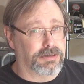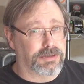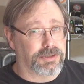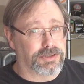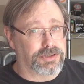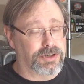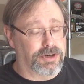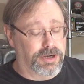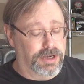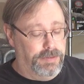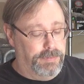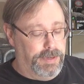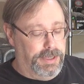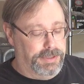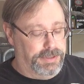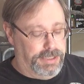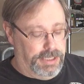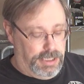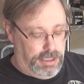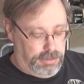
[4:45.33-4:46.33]
Sorry
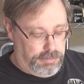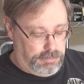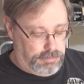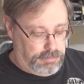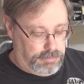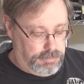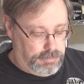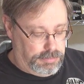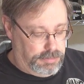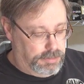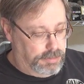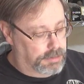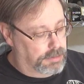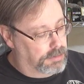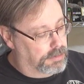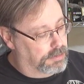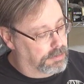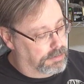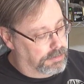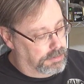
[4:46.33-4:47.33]
about that.
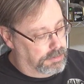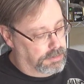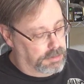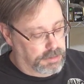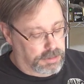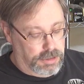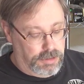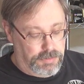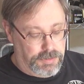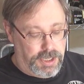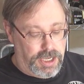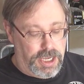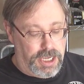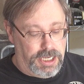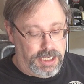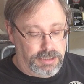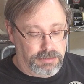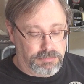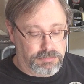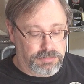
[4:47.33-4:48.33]
Okay,
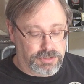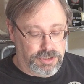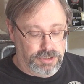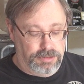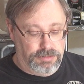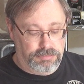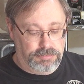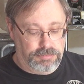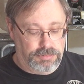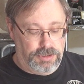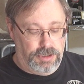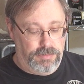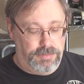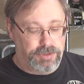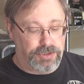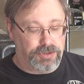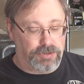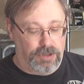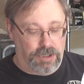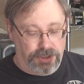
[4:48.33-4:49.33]
so no
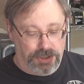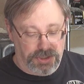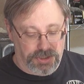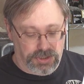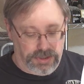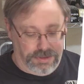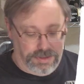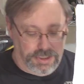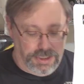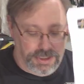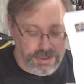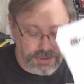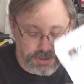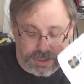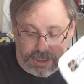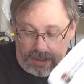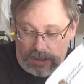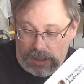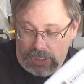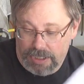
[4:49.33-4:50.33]
instructions on this.
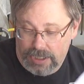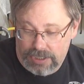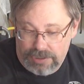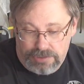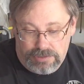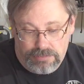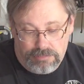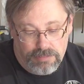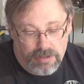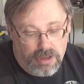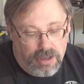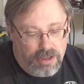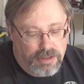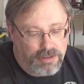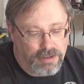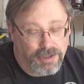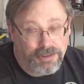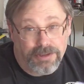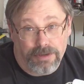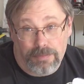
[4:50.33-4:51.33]
Now, I
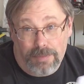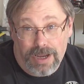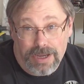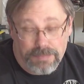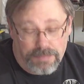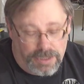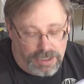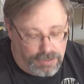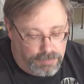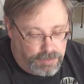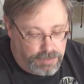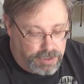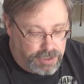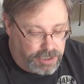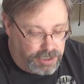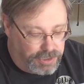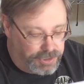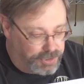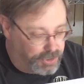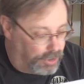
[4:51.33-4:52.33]
thought there might be
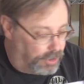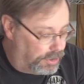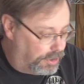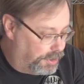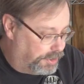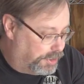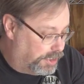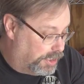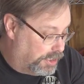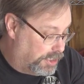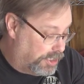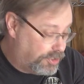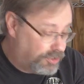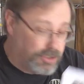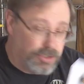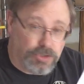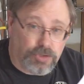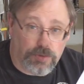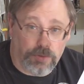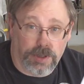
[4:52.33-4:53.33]
because on the
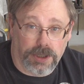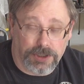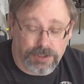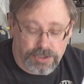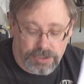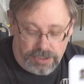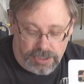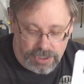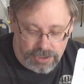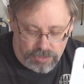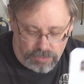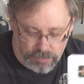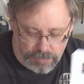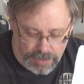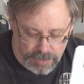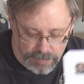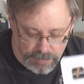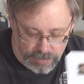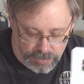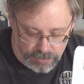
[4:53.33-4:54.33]
ignition switch, the actual
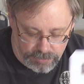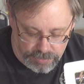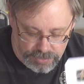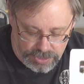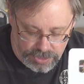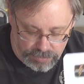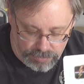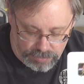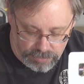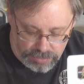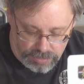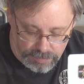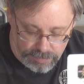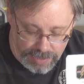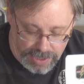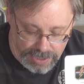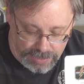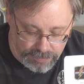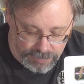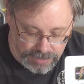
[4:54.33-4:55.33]
paper that was in the
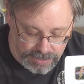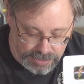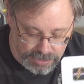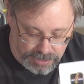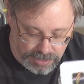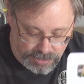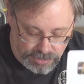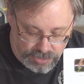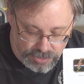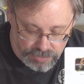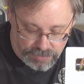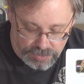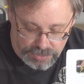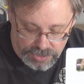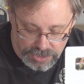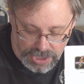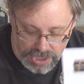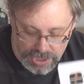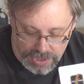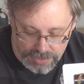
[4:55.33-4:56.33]
bag with the ignition switch
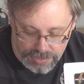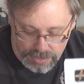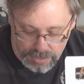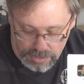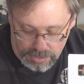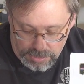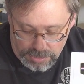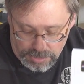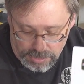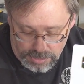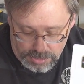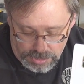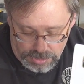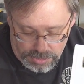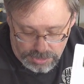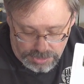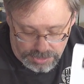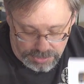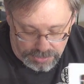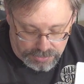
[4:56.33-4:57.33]
had
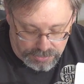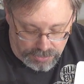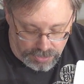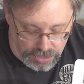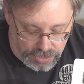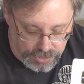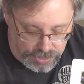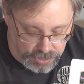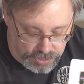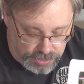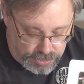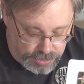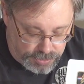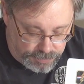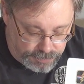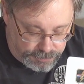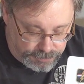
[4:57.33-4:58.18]
instructions.